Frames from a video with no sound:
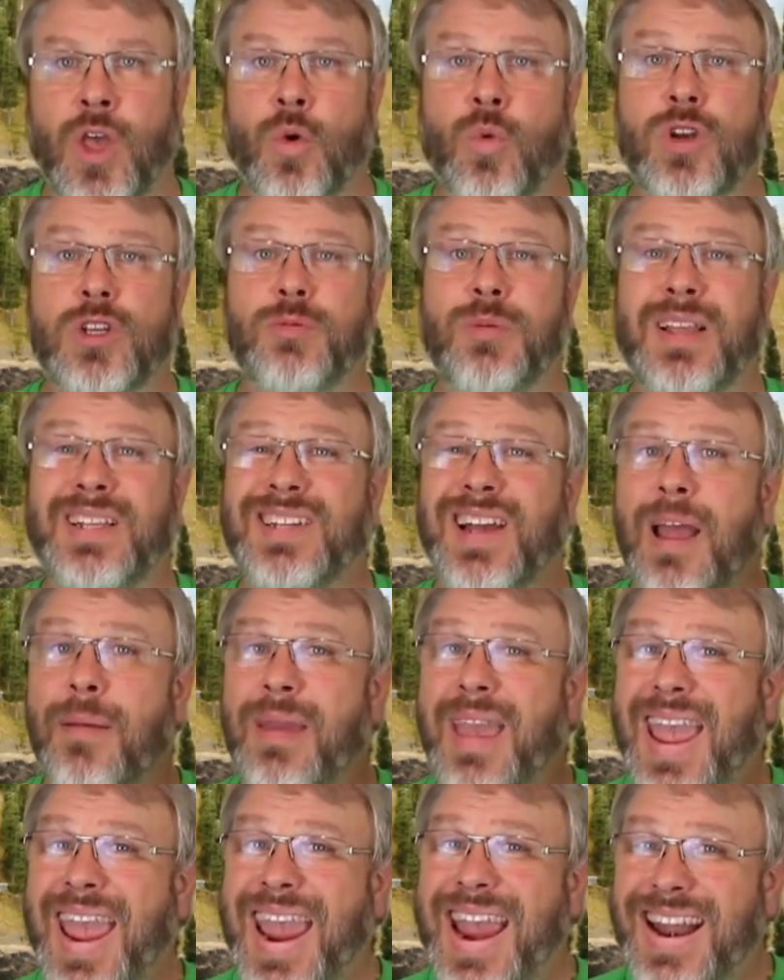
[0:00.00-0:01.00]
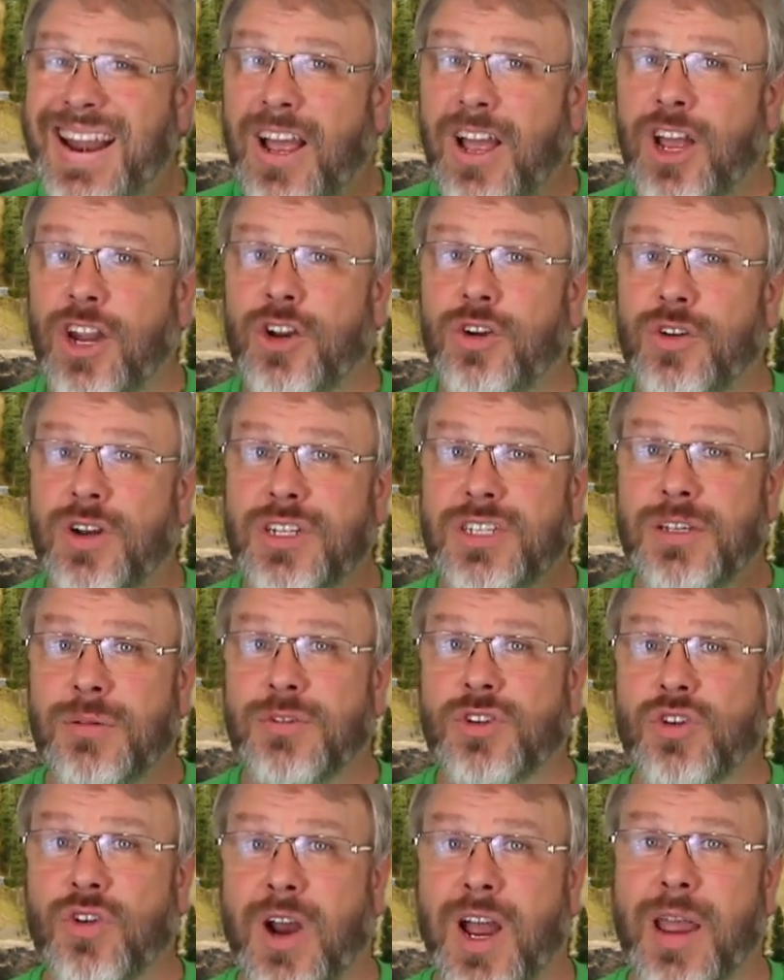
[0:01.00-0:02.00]
which means I'm 800
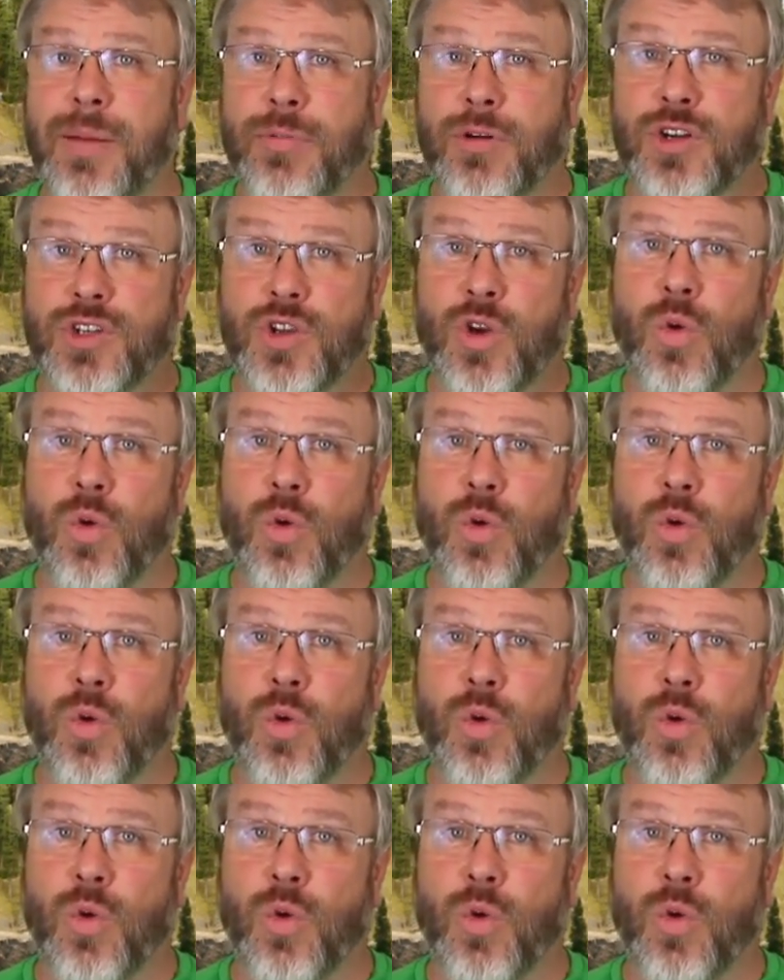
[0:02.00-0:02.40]
subscribers